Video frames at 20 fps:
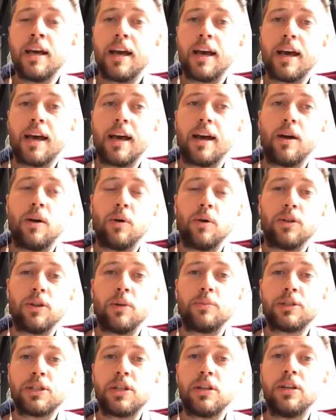or the
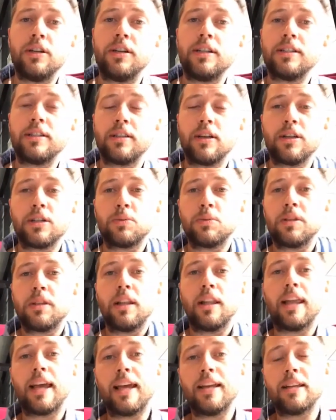opportunities, and those with the
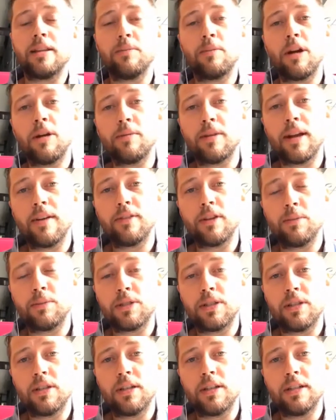land at the moment have the
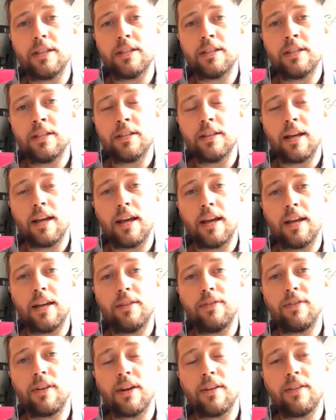opportunities in
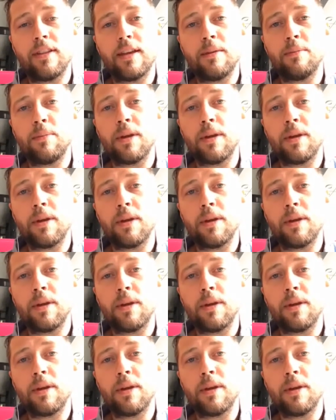front of them.